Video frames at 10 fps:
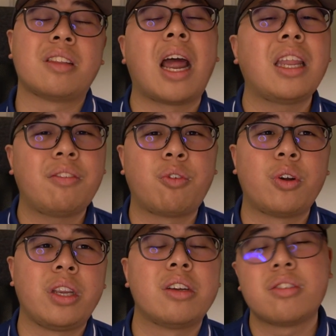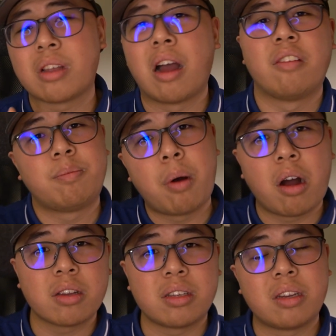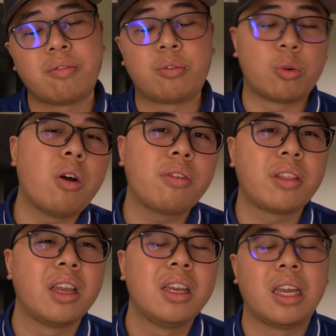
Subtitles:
94 years of positive growth